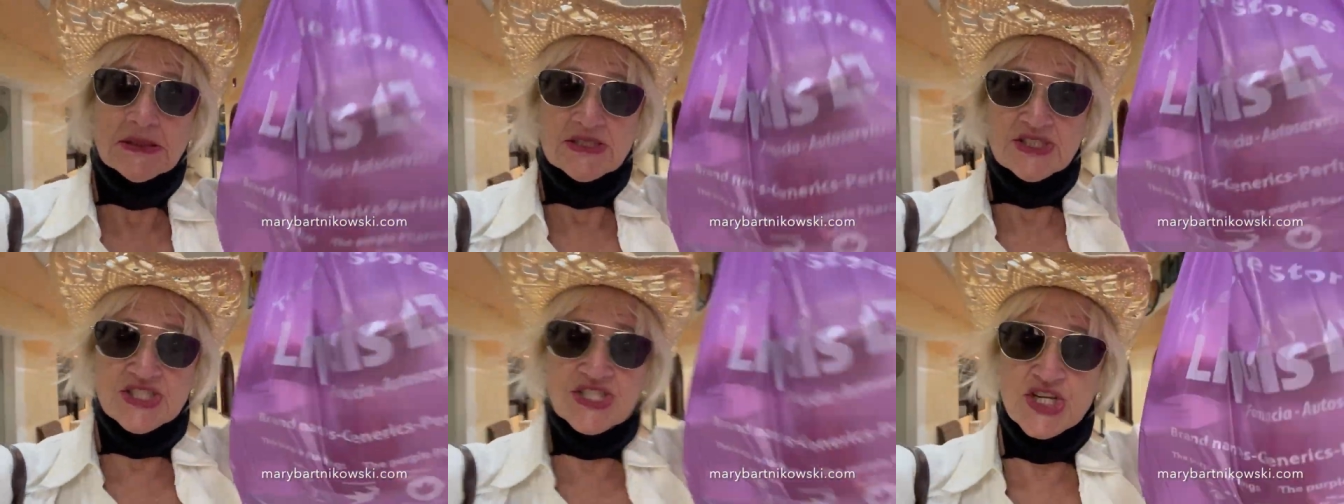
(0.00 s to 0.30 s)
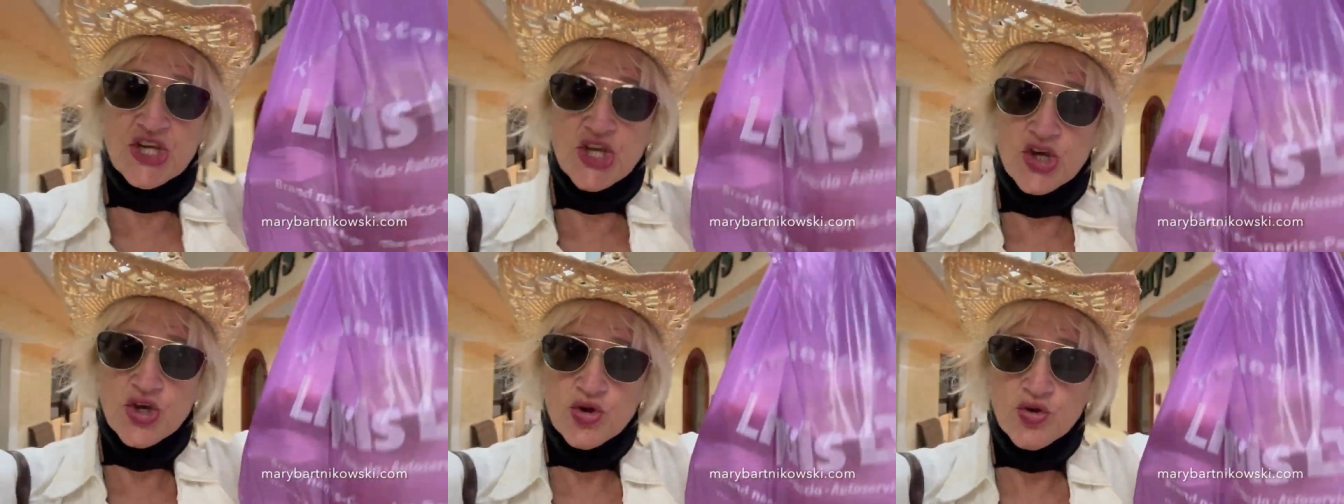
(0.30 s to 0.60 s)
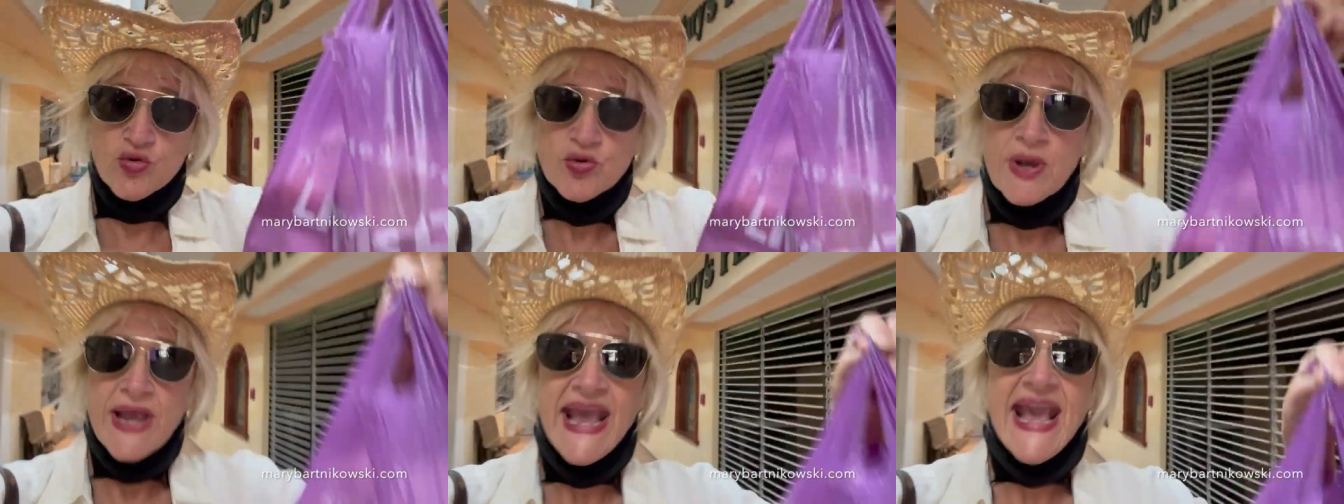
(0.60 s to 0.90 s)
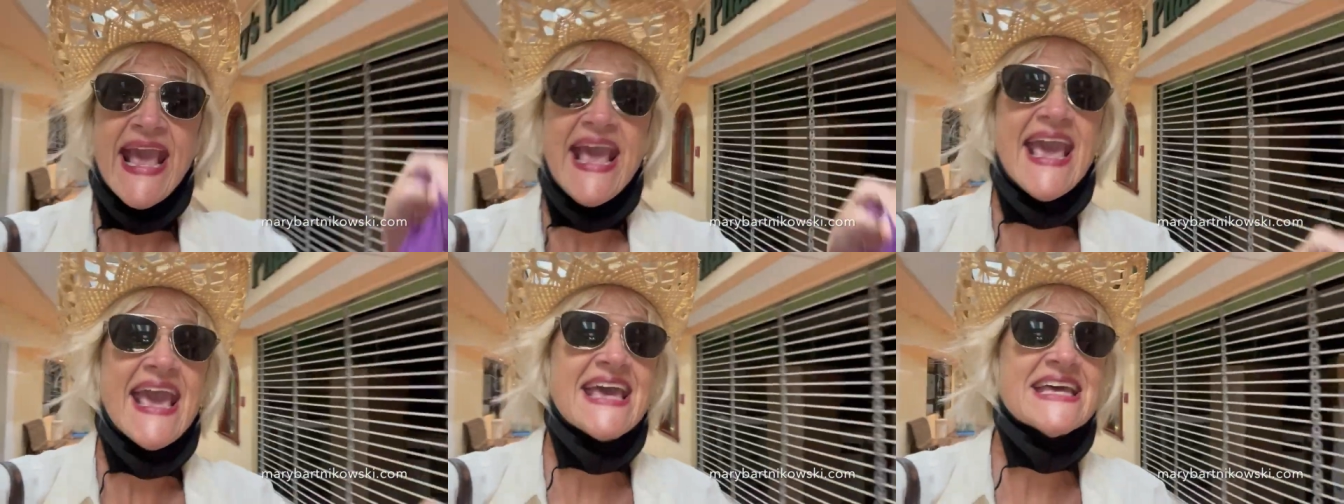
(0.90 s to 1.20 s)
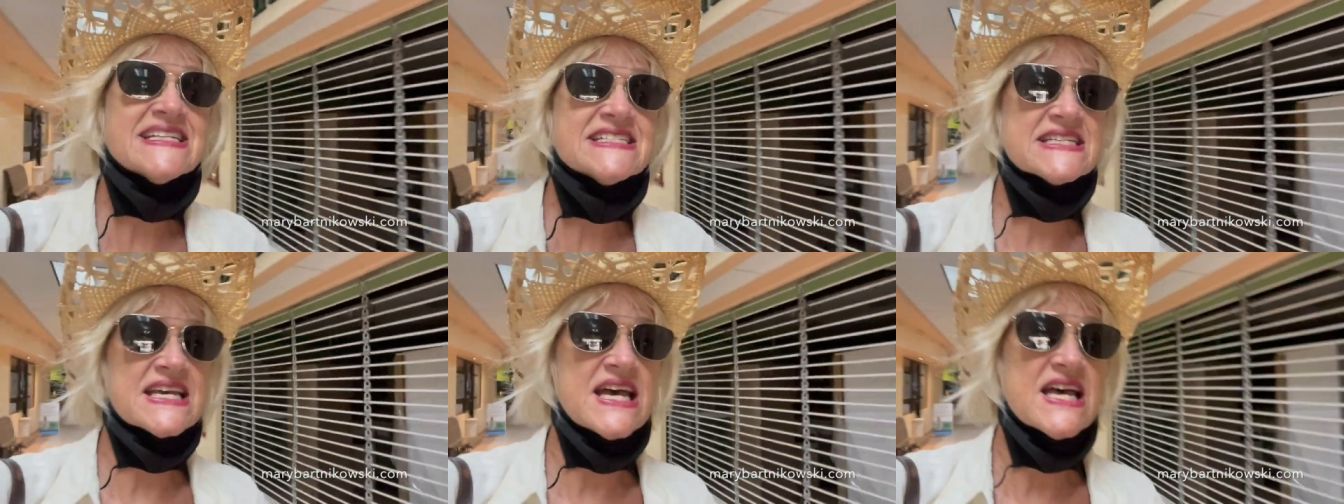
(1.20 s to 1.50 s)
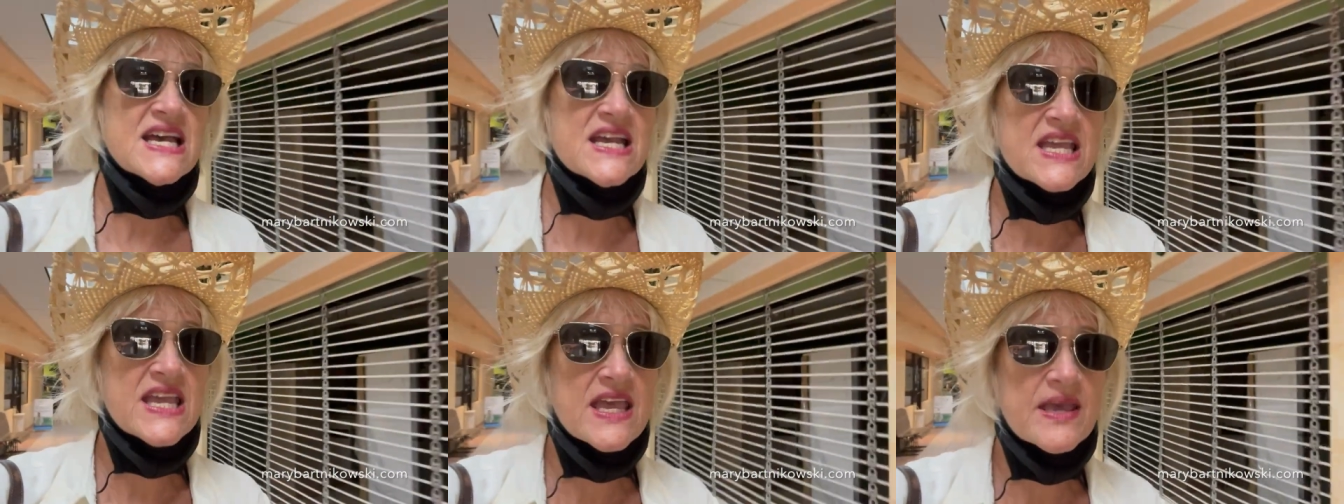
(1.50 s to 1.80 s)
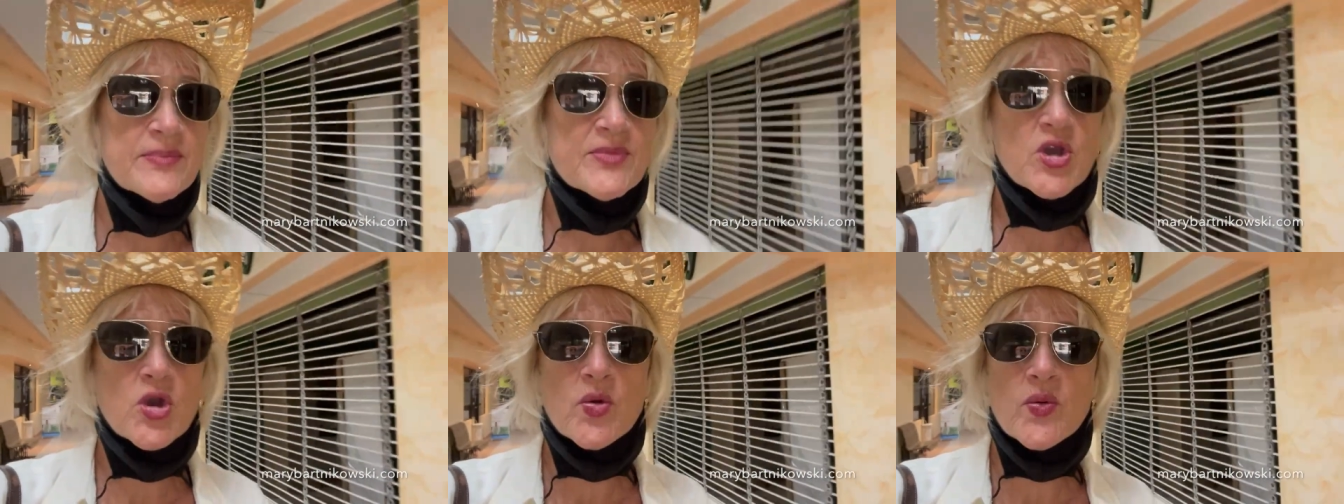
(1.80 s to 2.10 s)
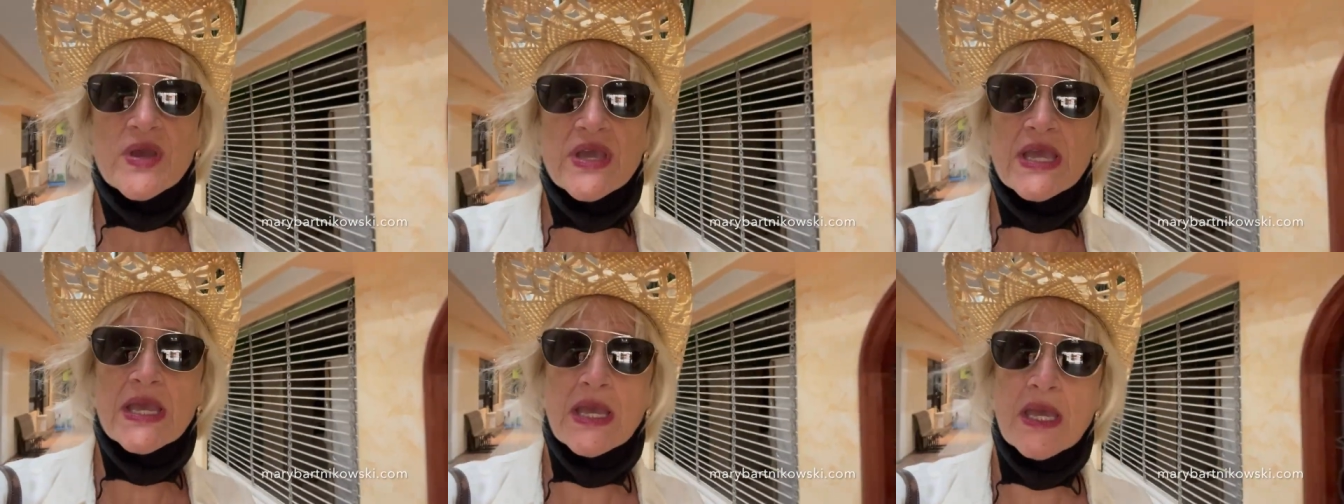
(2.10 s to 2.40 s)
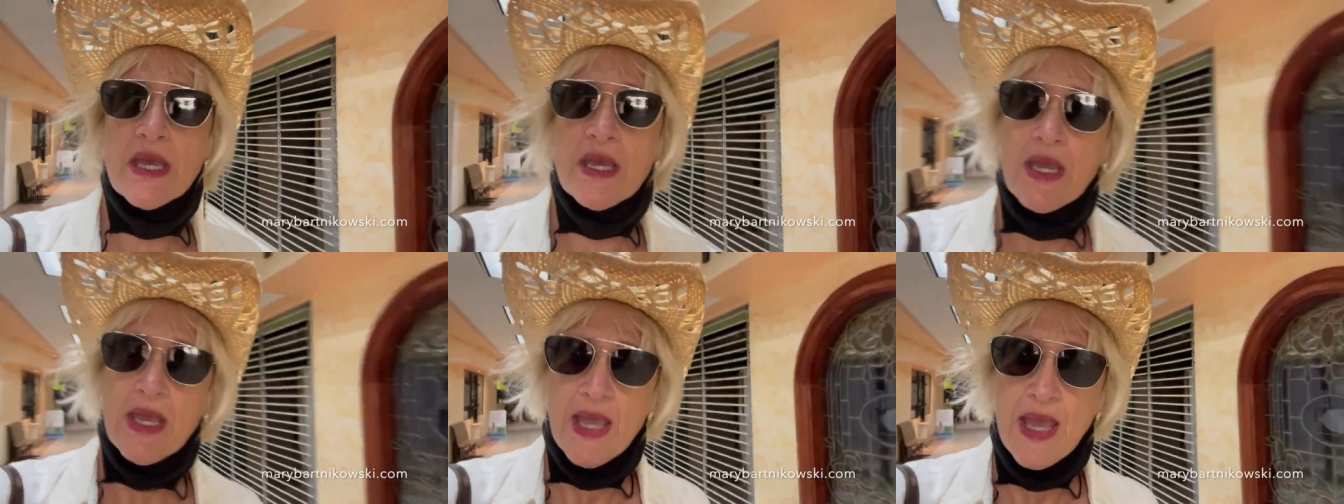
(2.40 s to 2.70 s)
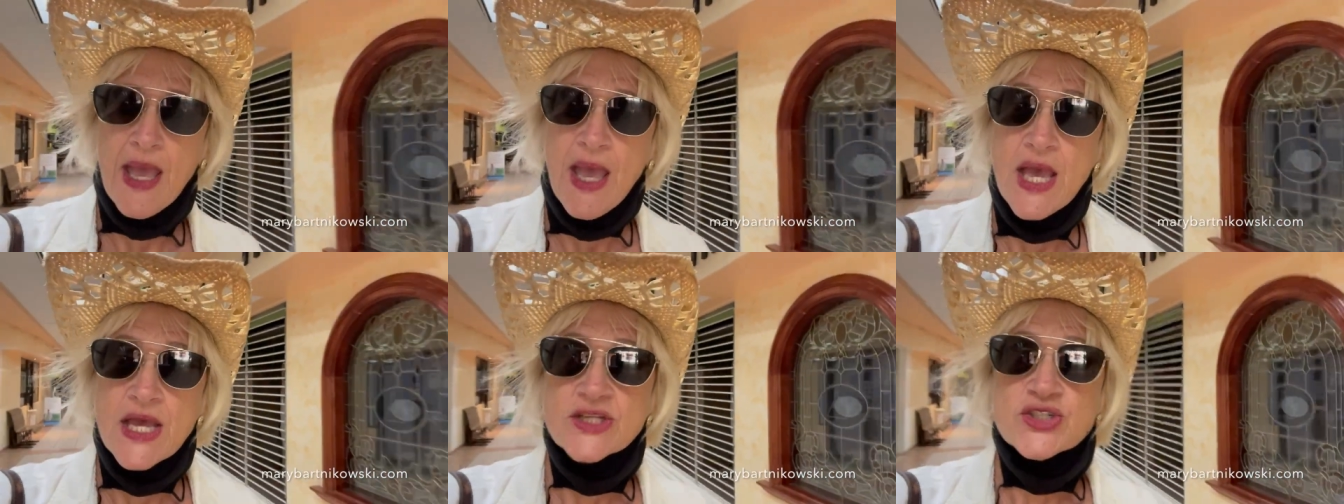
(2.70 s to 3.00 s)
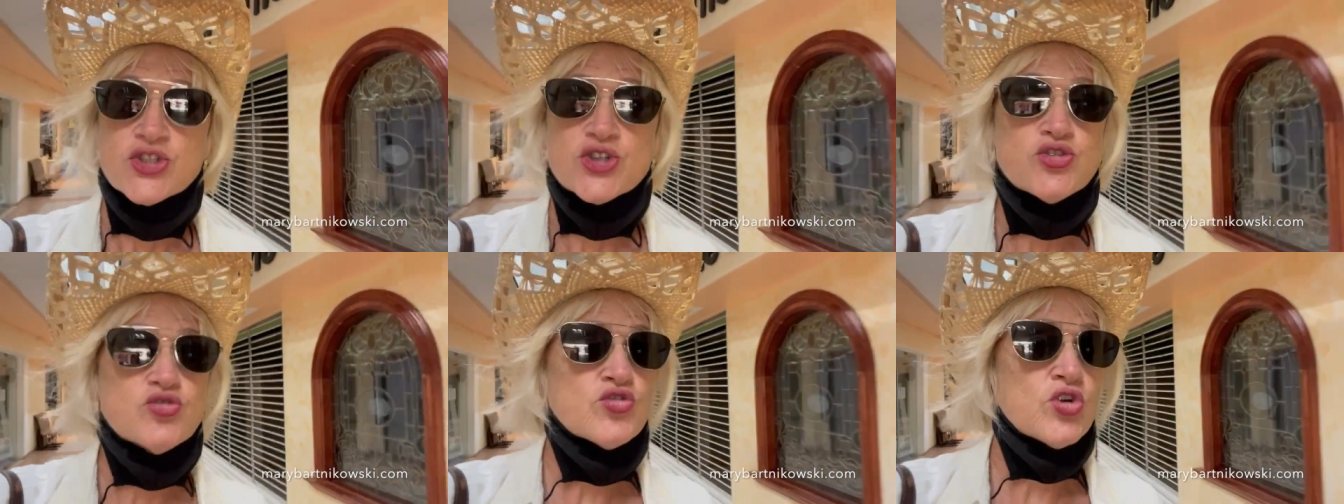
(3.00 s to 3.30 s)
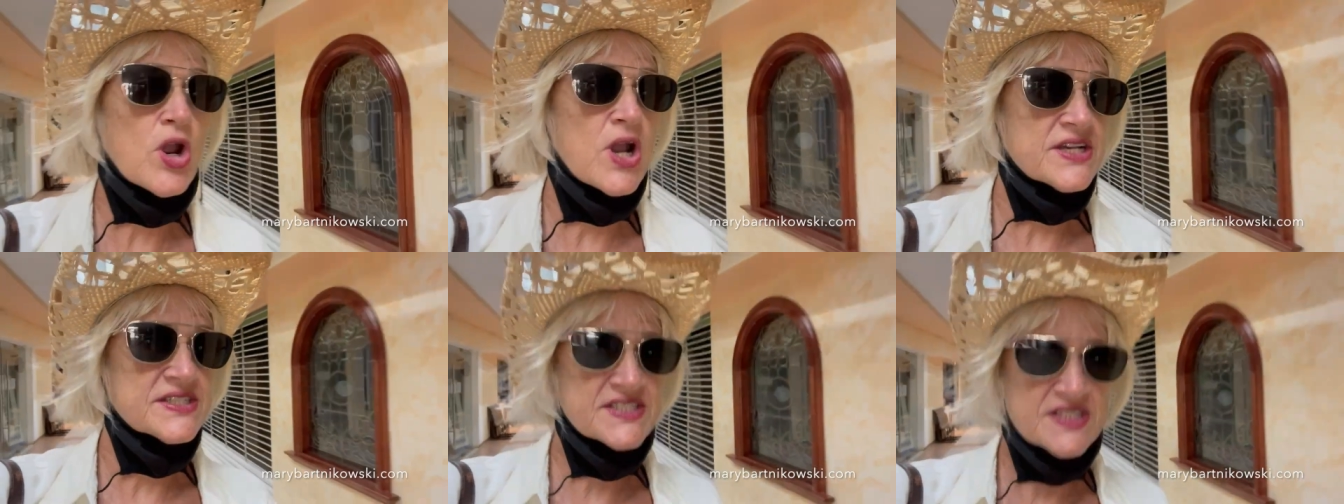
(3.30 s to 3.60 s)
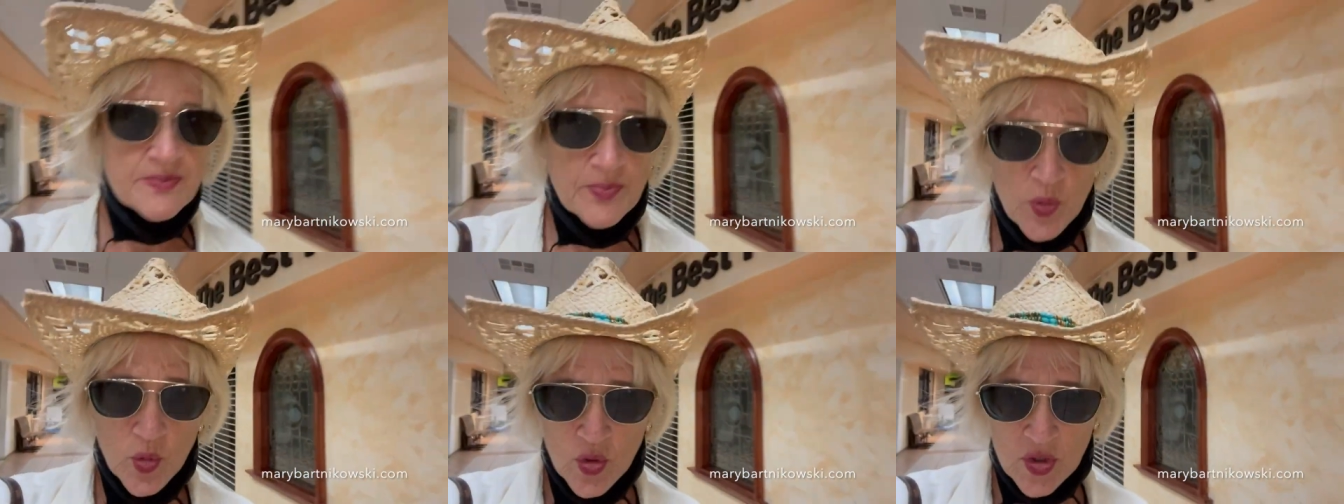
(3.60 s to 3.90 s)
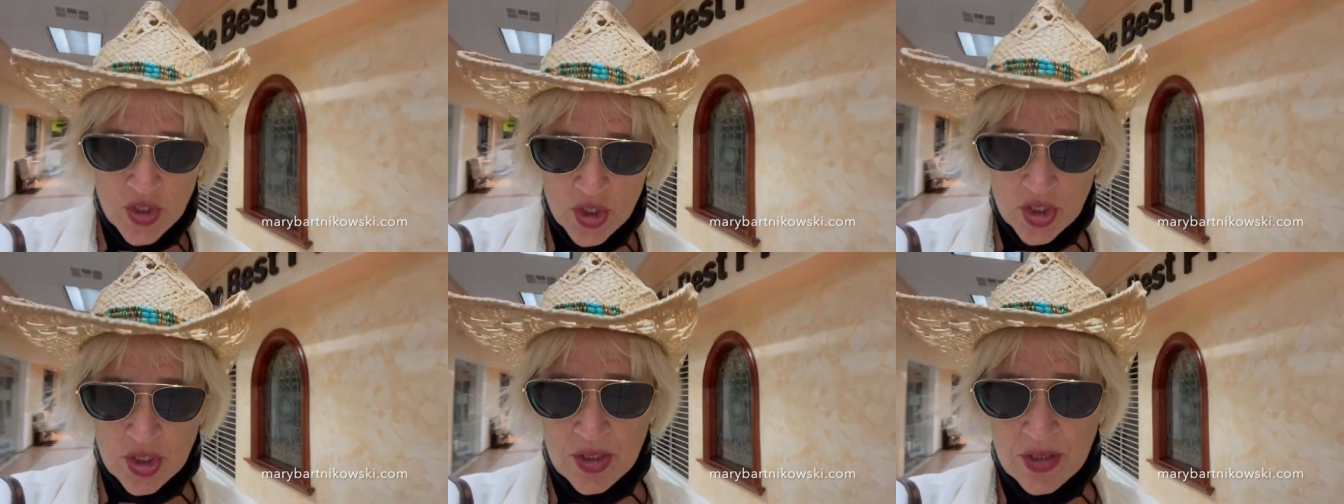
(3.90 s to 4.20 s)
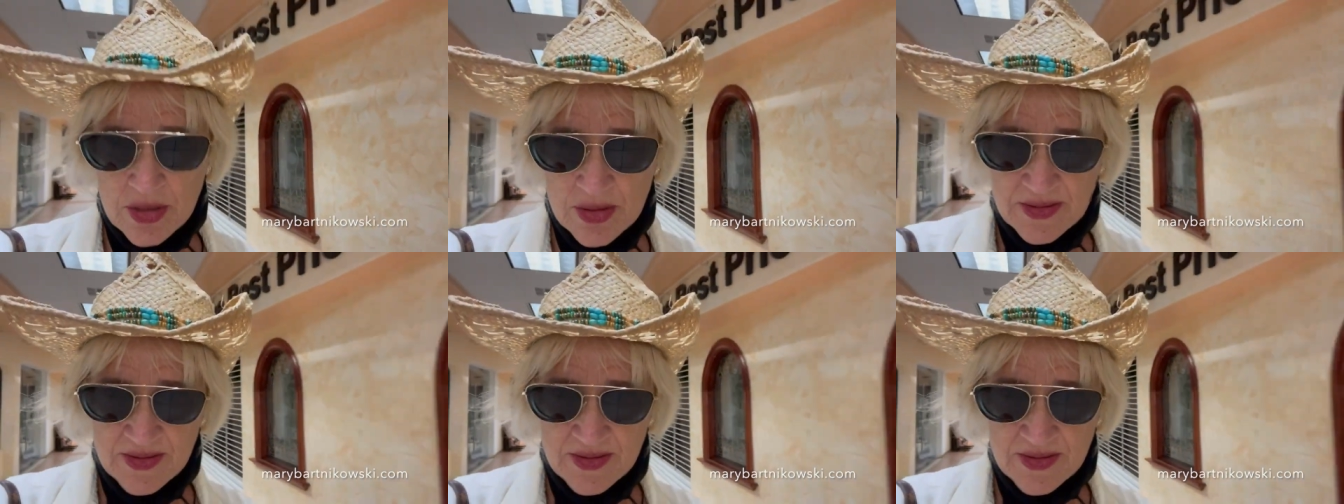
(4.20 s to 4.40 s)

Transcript: to go, and I am going to cross the border